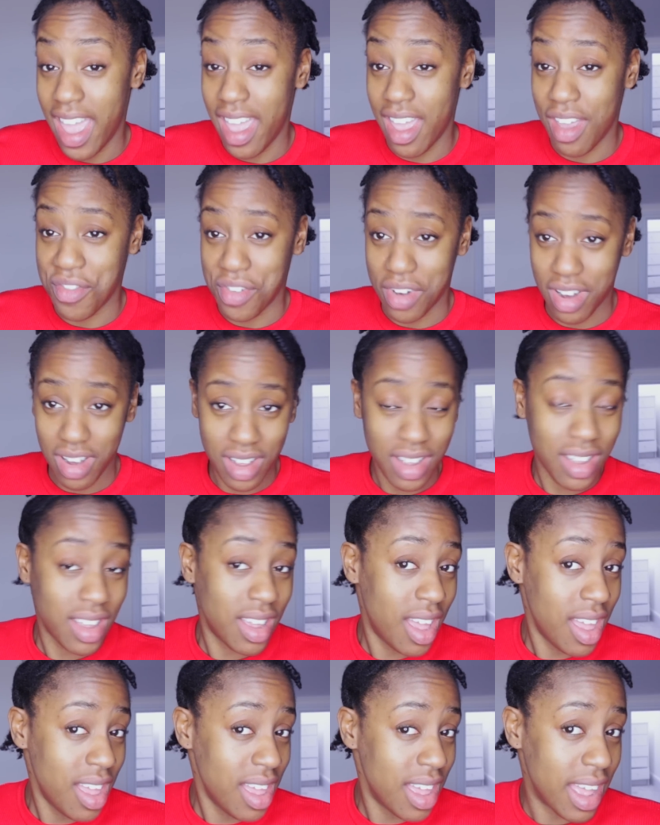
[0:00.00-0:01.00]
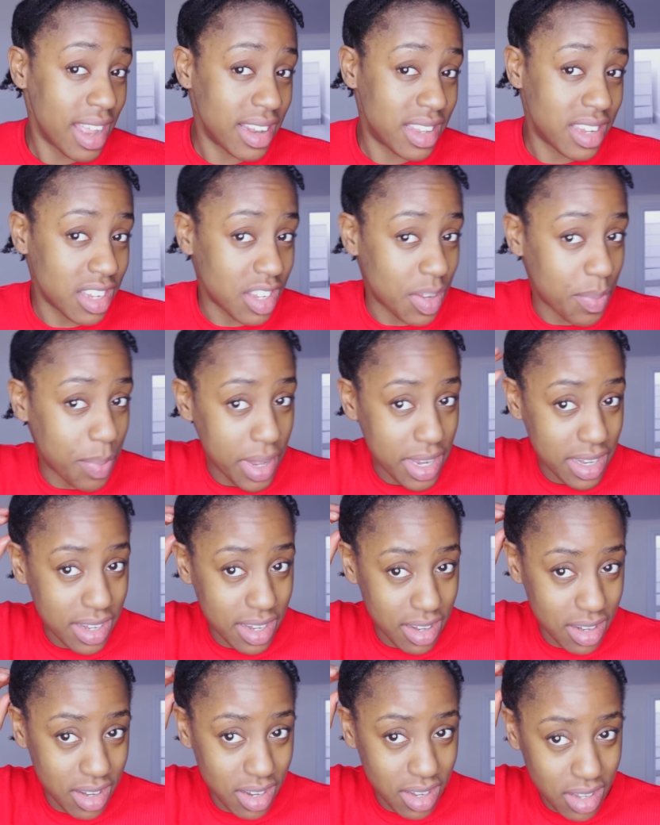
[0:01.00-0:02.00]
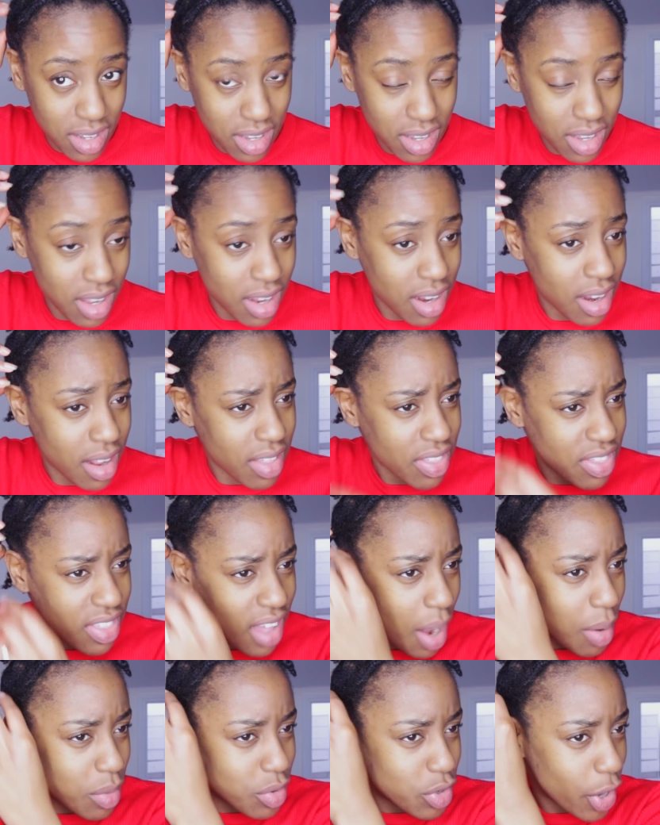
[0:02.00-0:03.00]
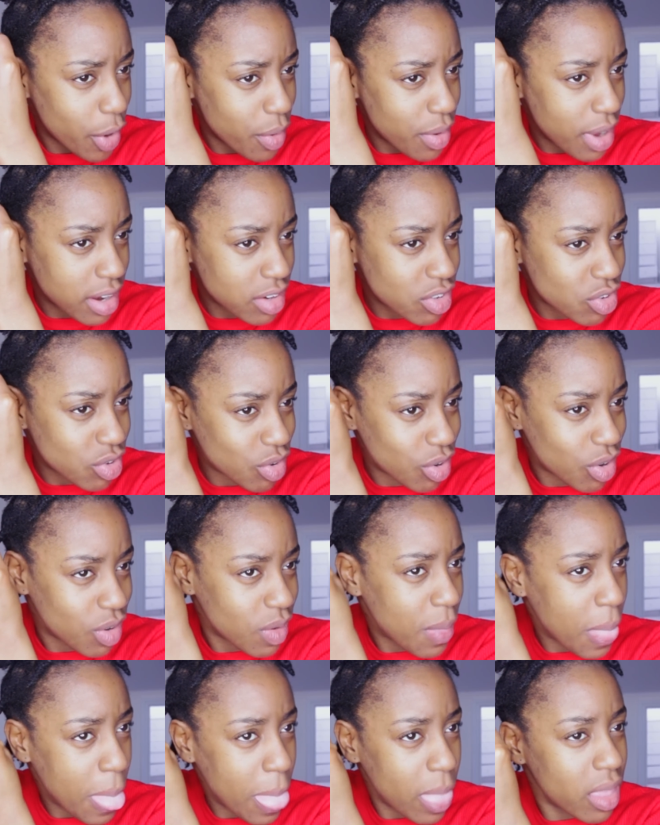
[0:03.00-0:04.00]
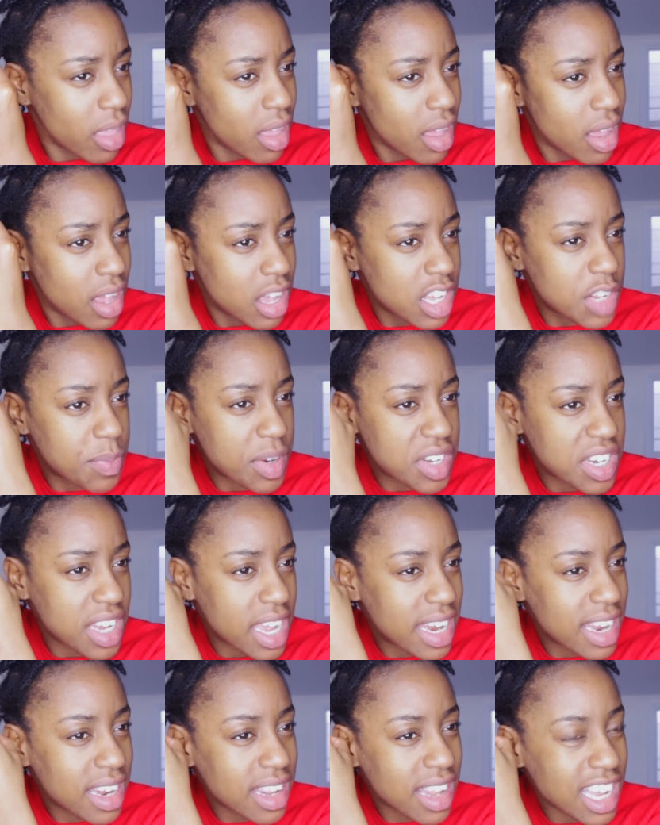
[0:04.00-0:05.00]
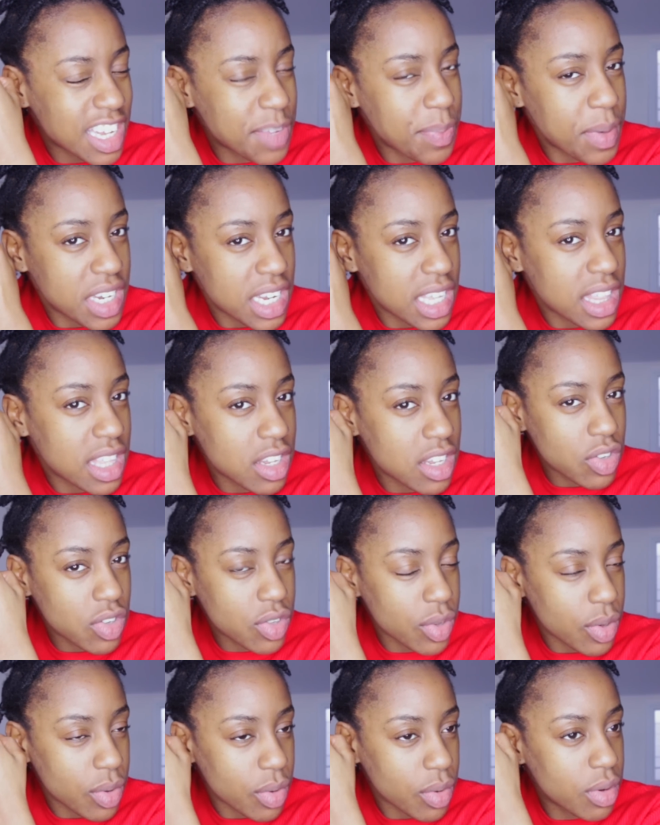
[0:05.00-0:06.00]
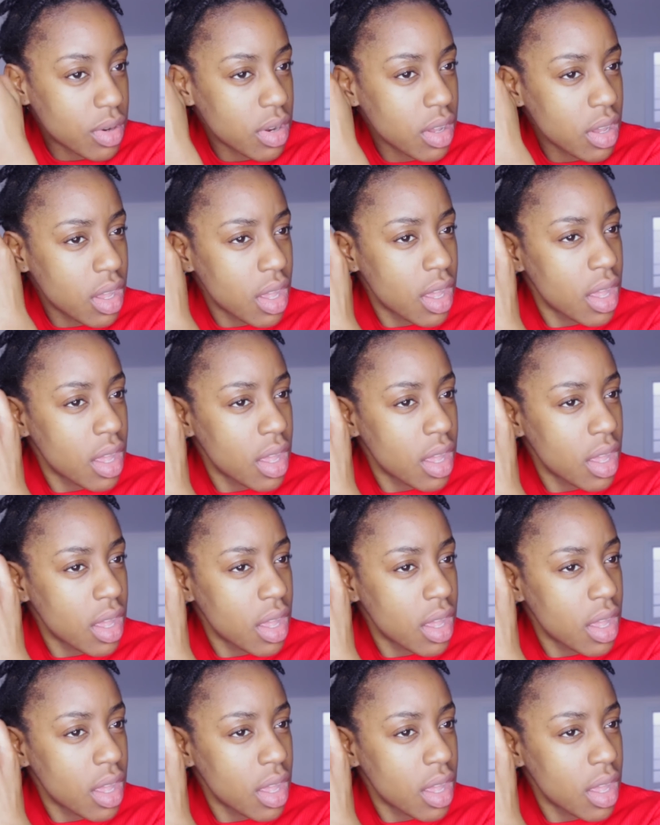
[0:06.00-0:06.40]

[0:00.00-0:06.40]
ever anticipated that I would go natural, especially soon,